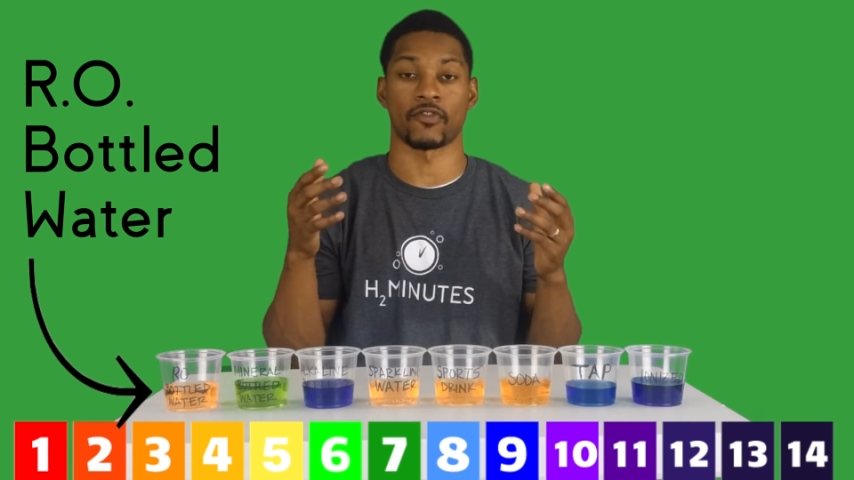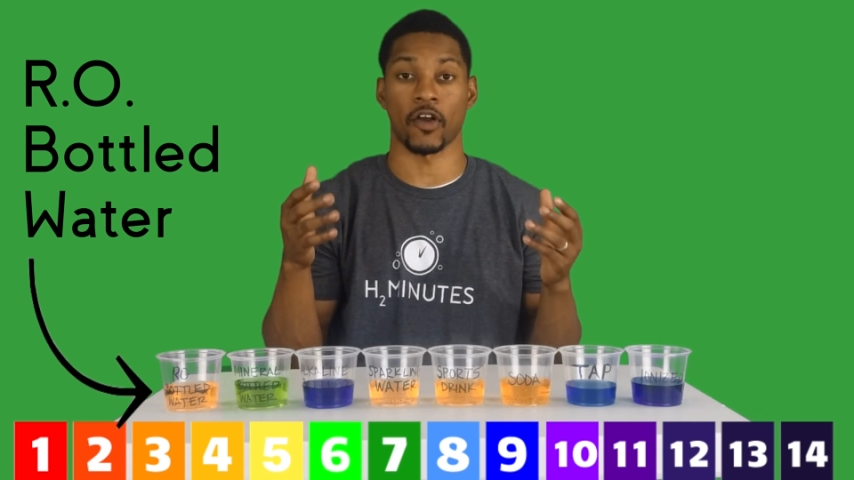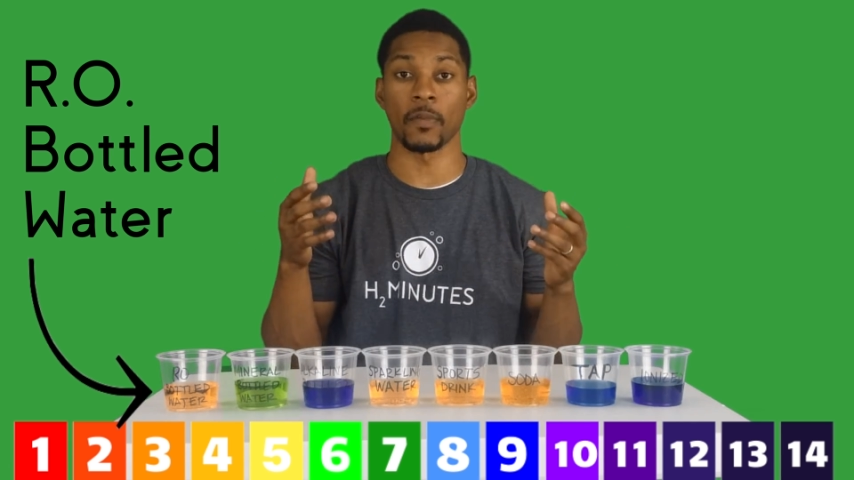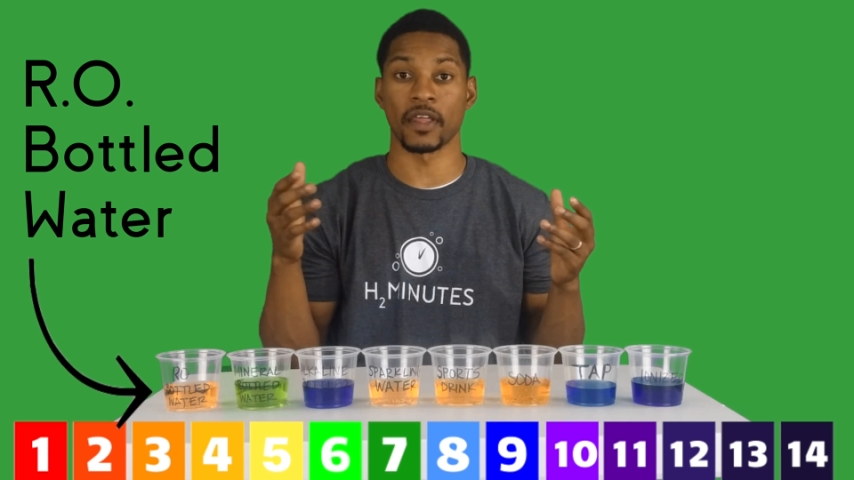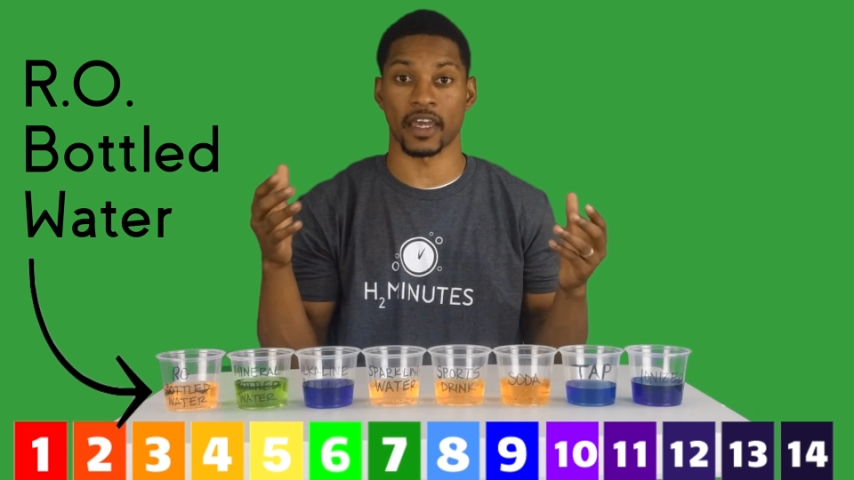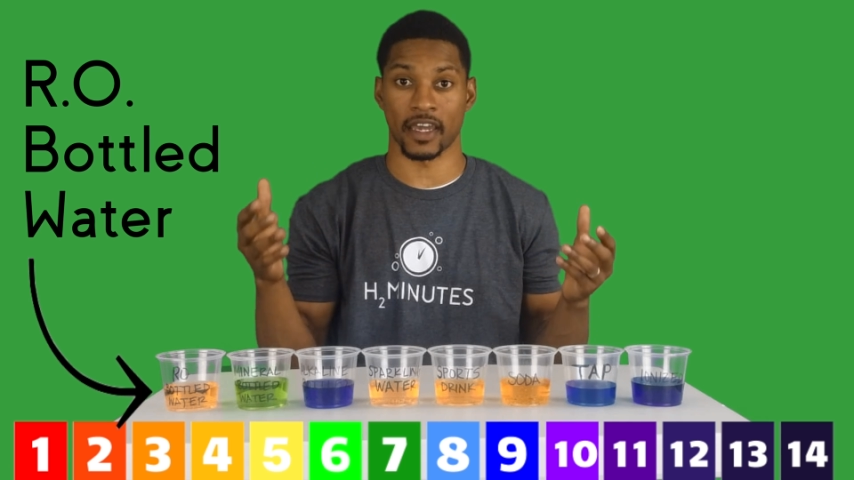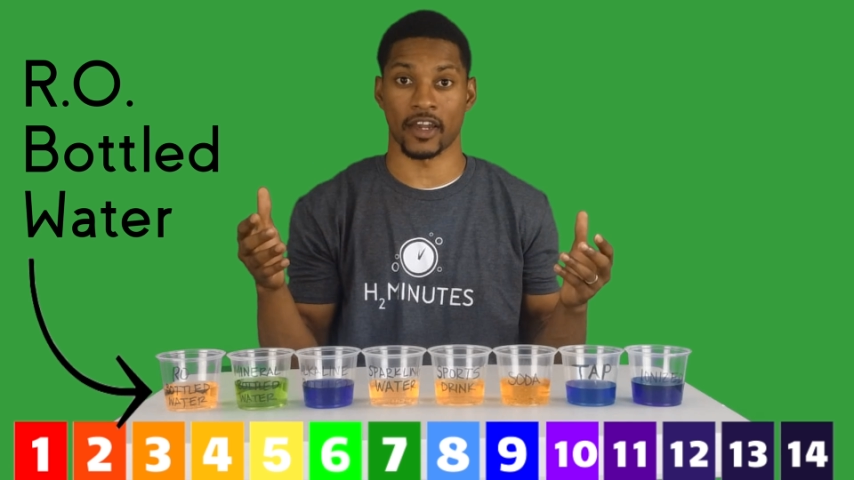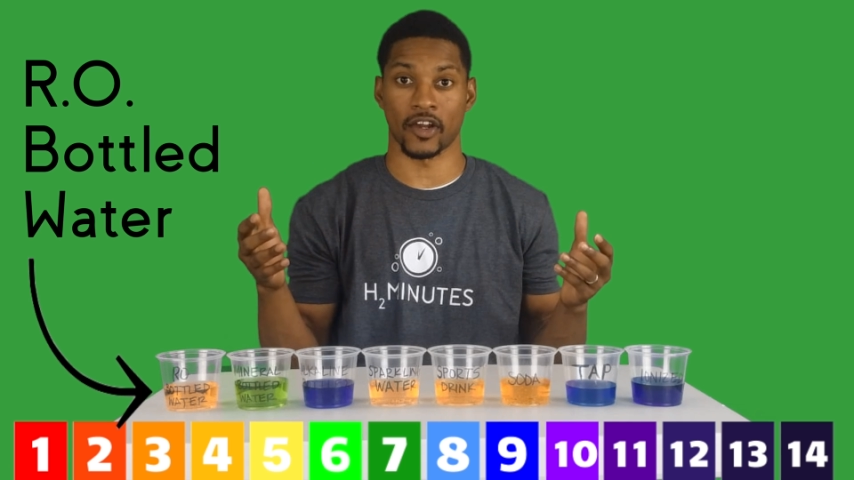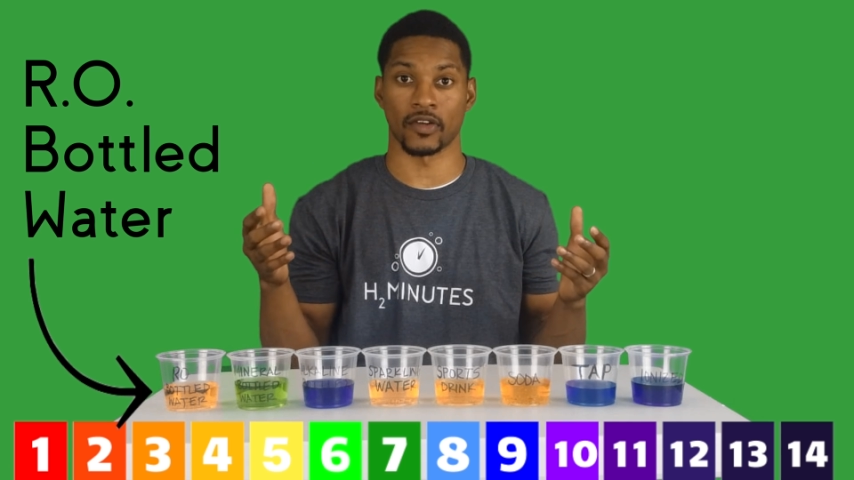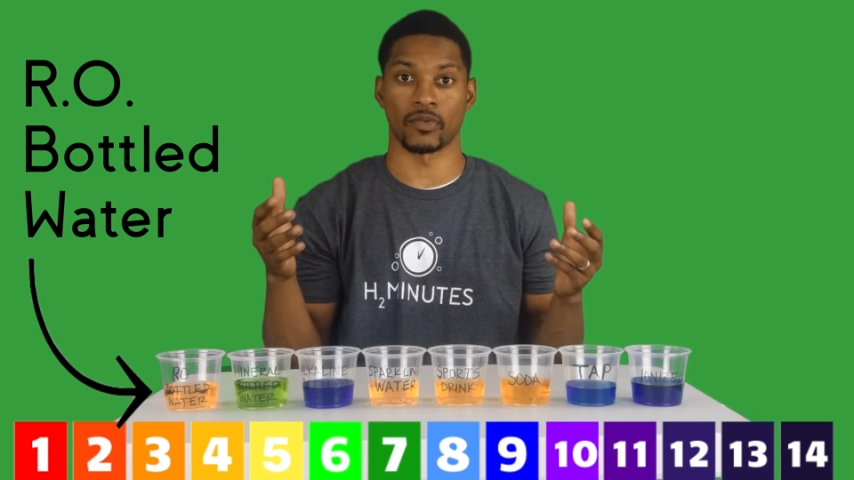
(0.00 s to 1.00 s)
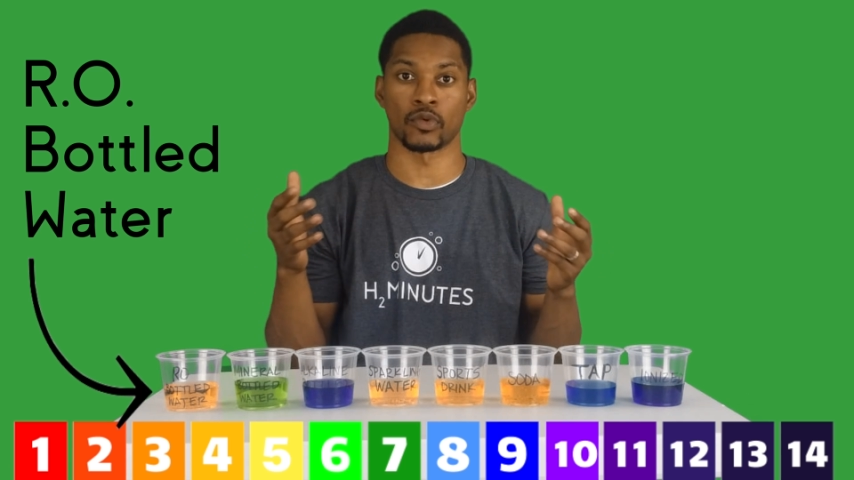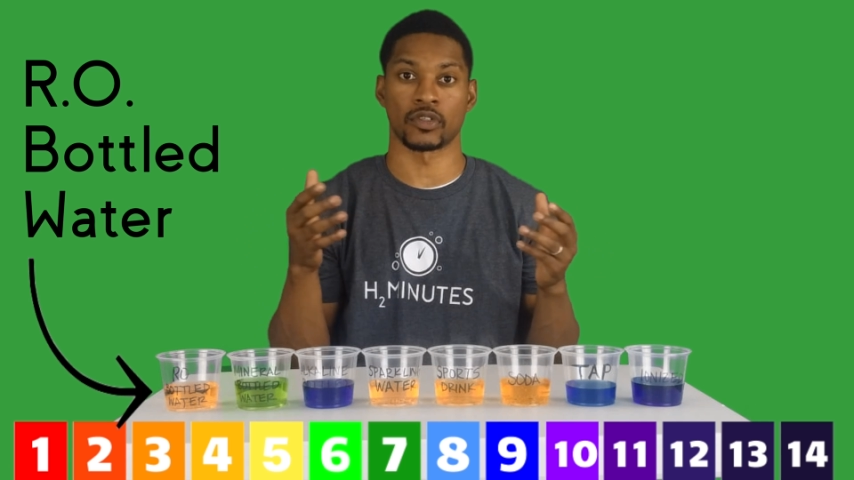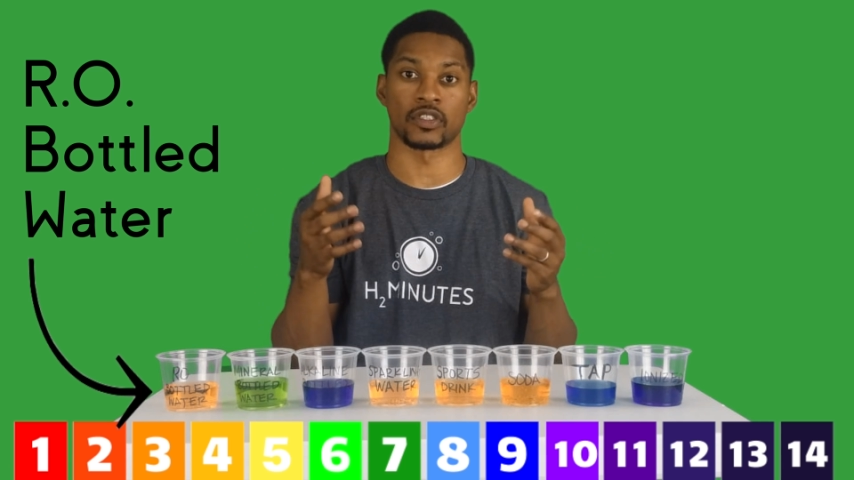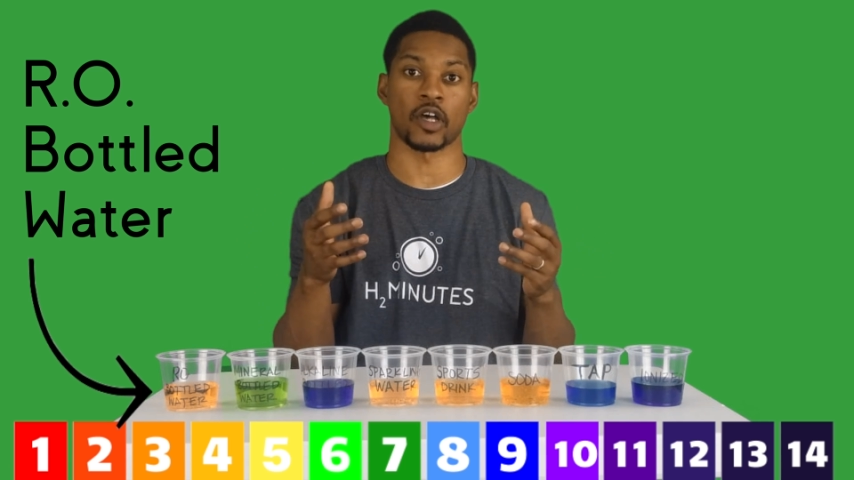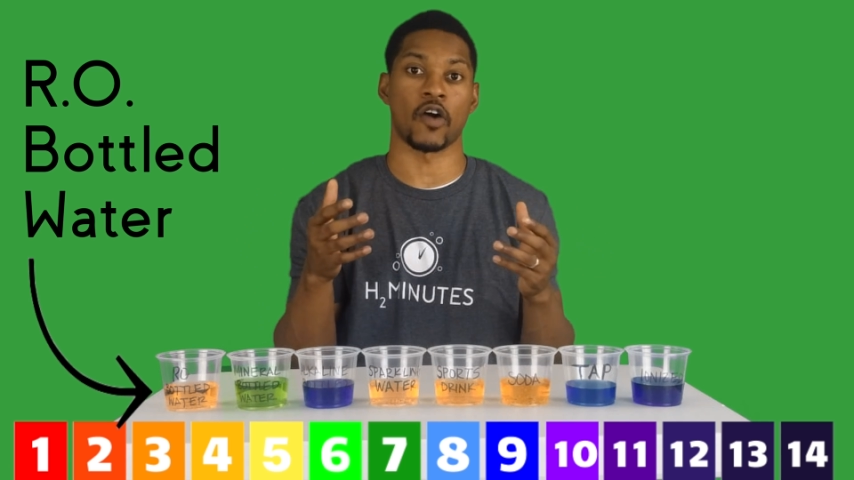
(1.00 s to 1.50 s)
from the air will
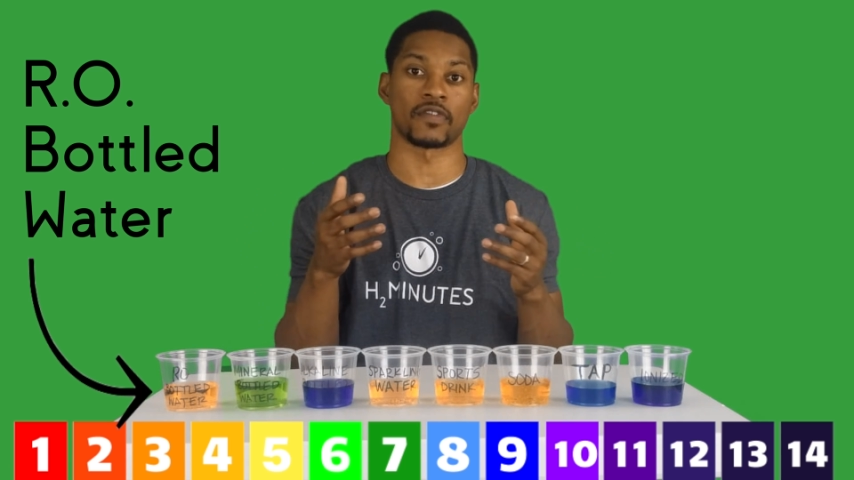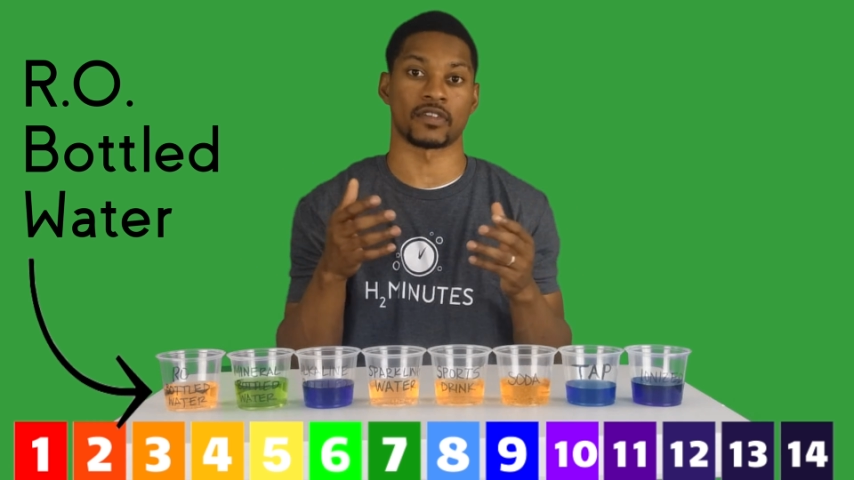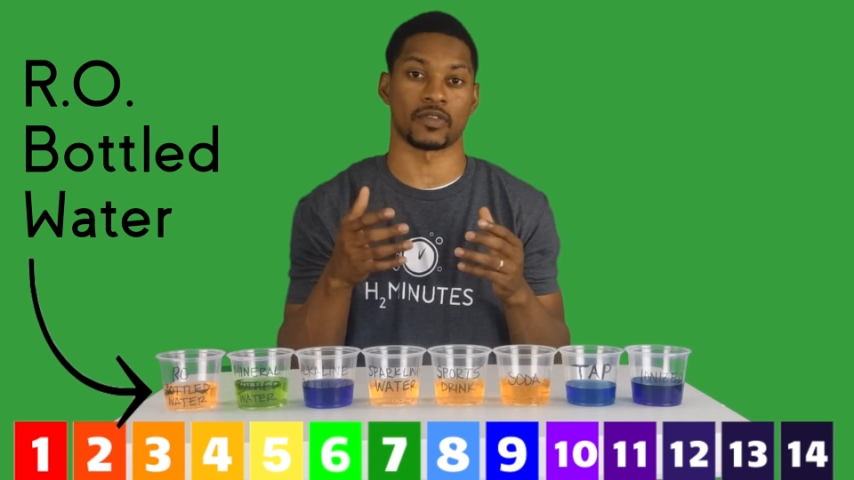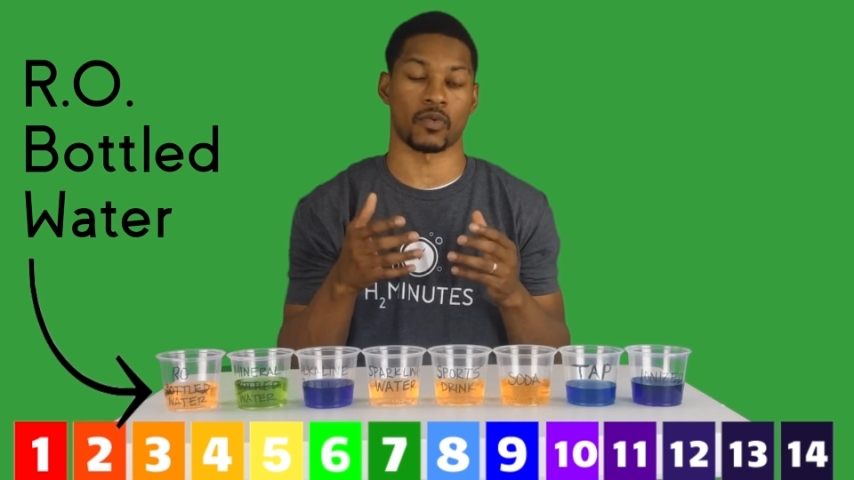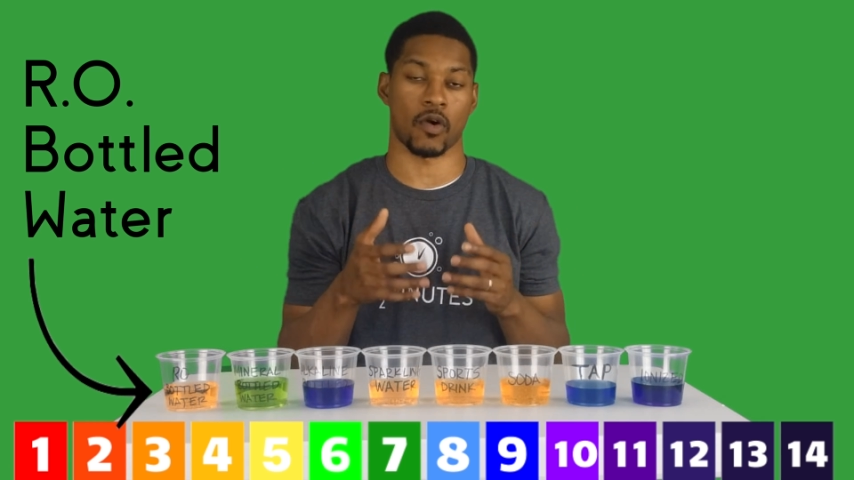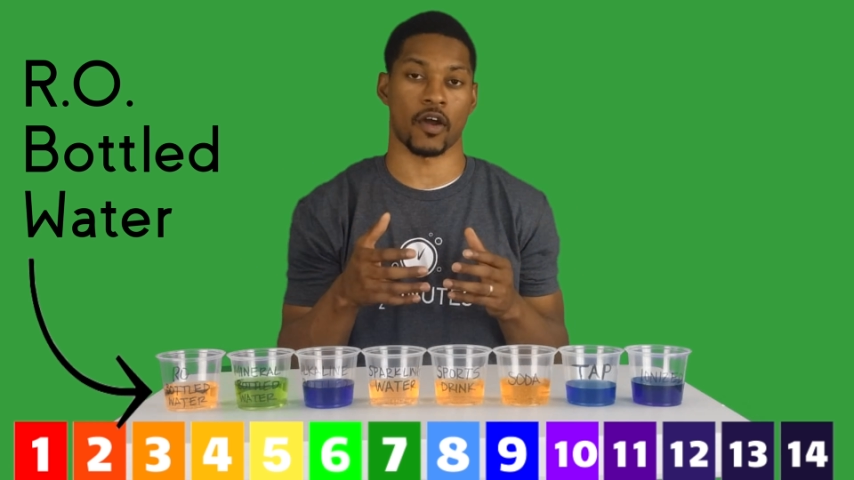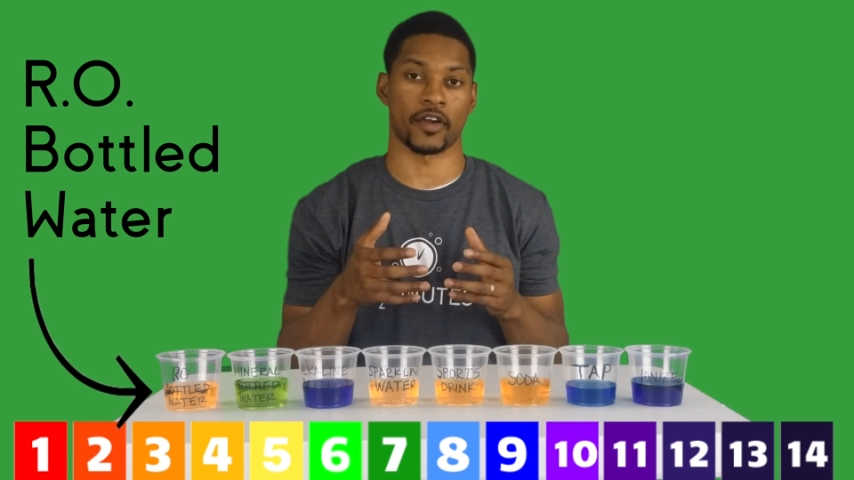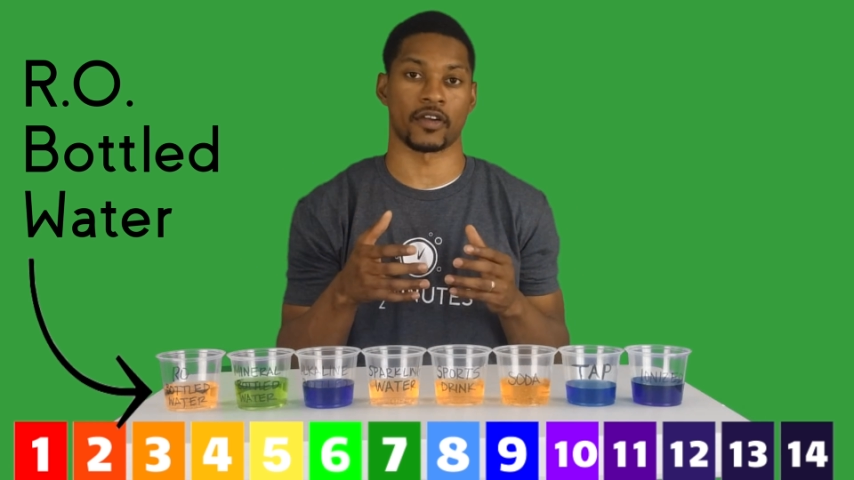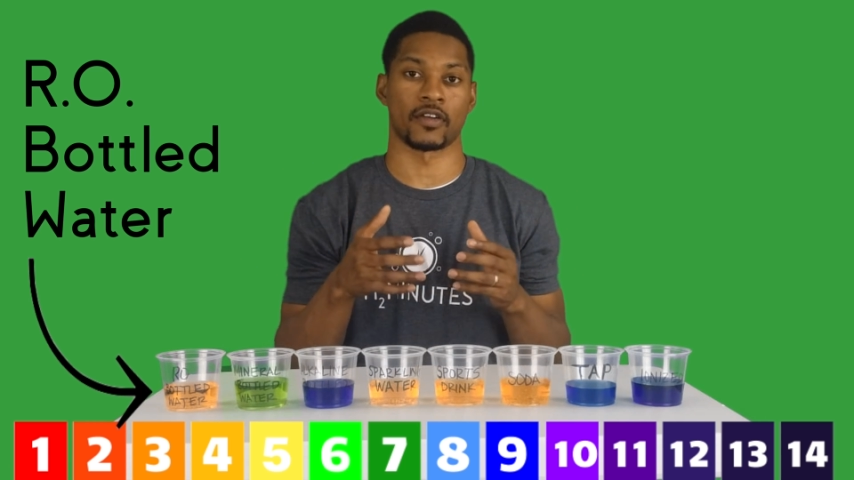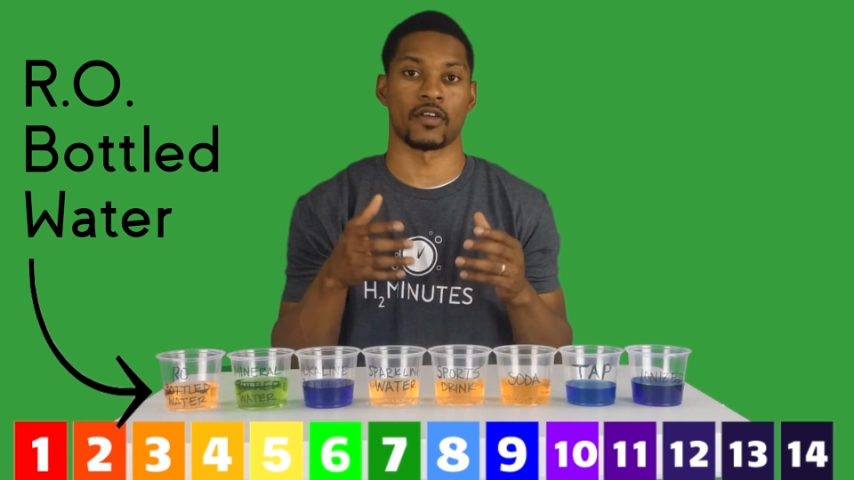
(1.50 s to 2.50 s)
dissolve into the water